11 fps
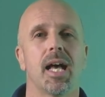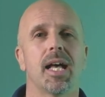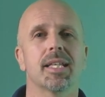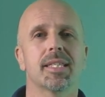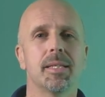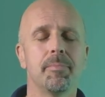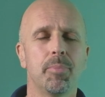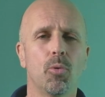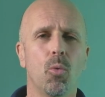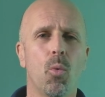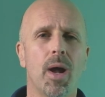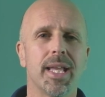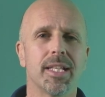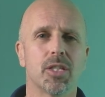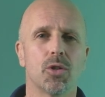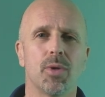A simple way
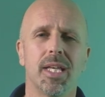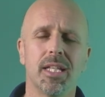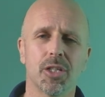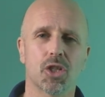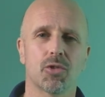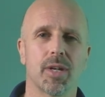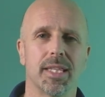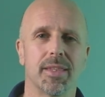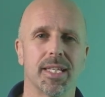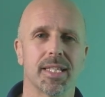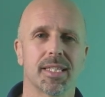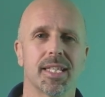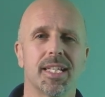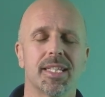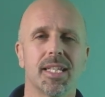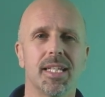to illustrate this
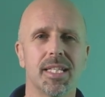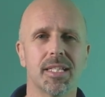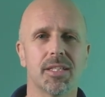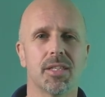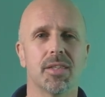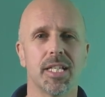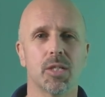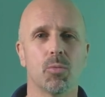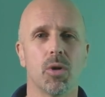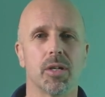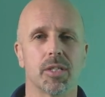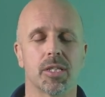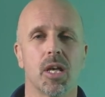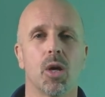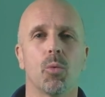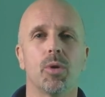is to listen to these words,
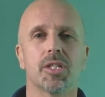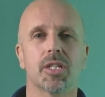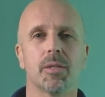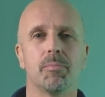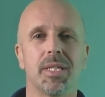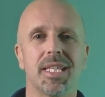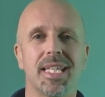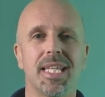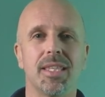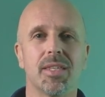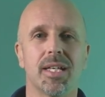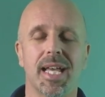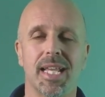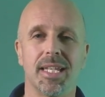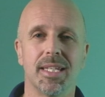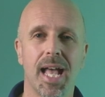which can be either
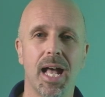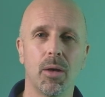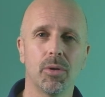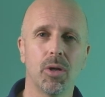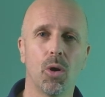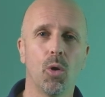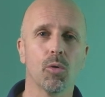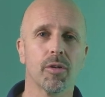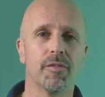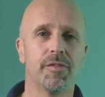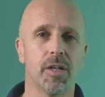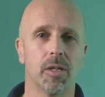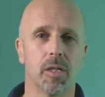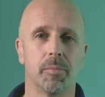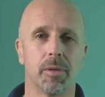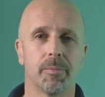a noun or a
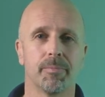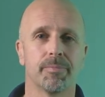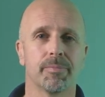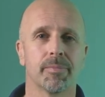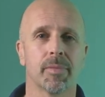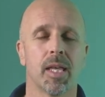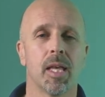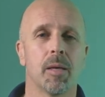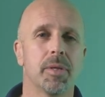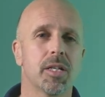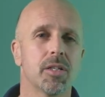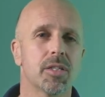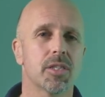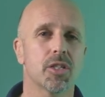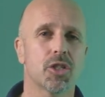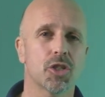verb, because
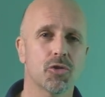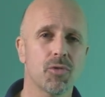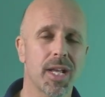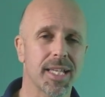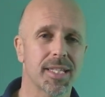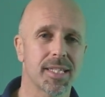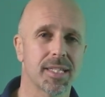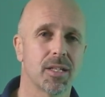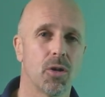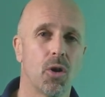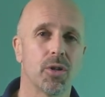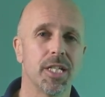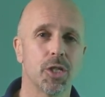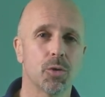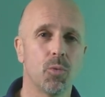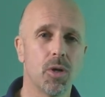the stress on
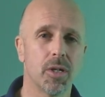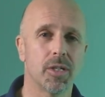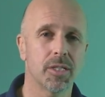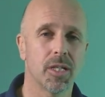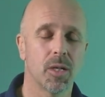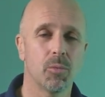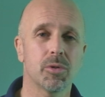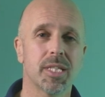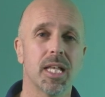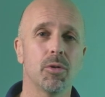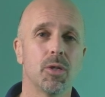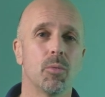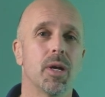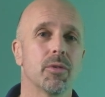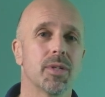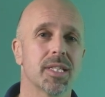each word will tell you
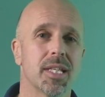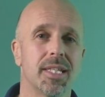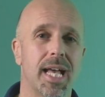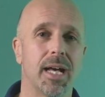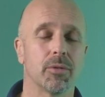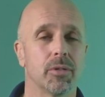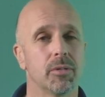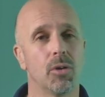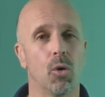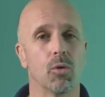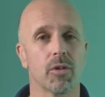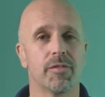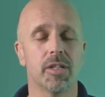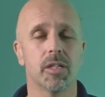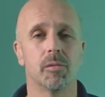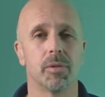whether it's a noun or a
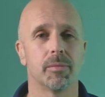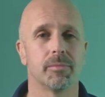verb.